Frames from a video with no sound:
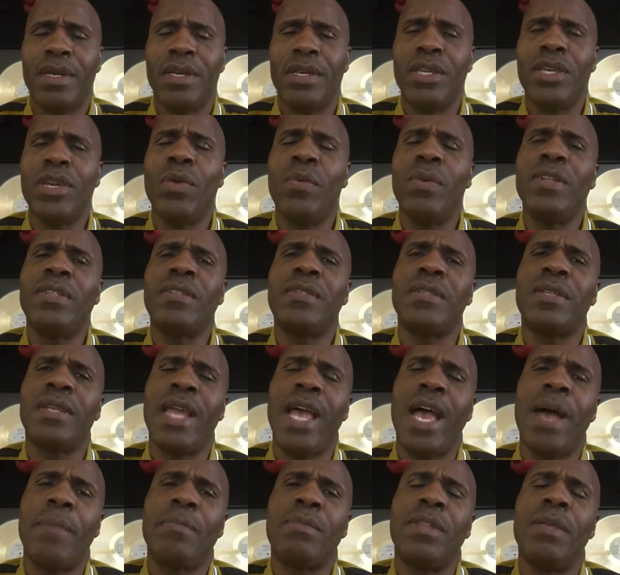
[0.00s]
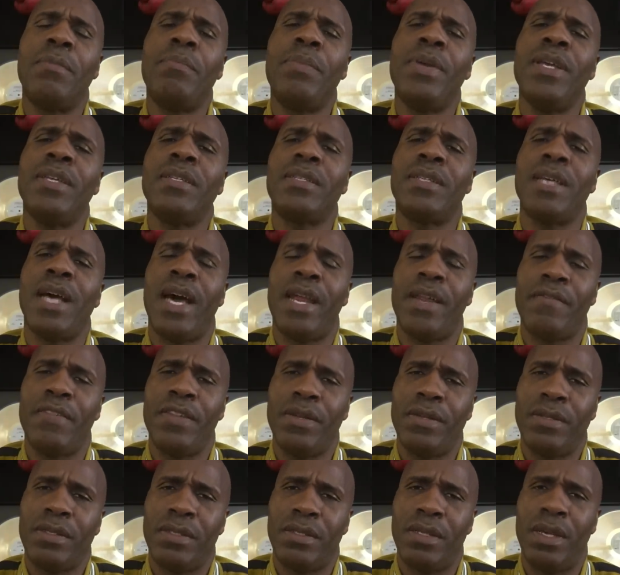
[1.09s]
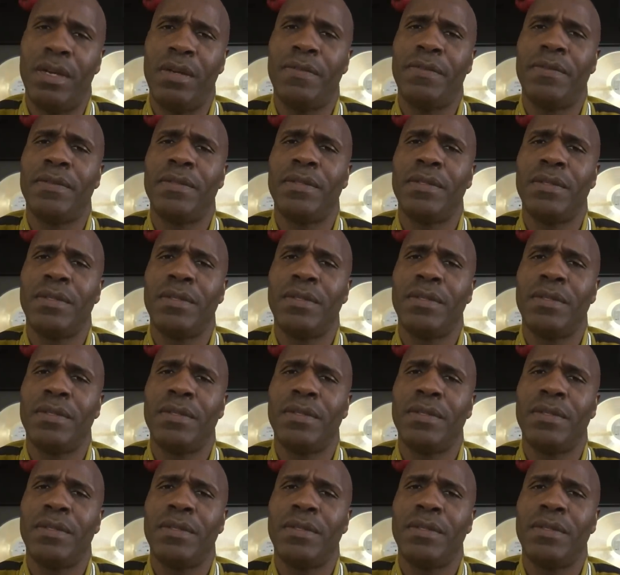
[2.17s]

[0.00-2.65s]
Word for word: you would slap the piss out of yourself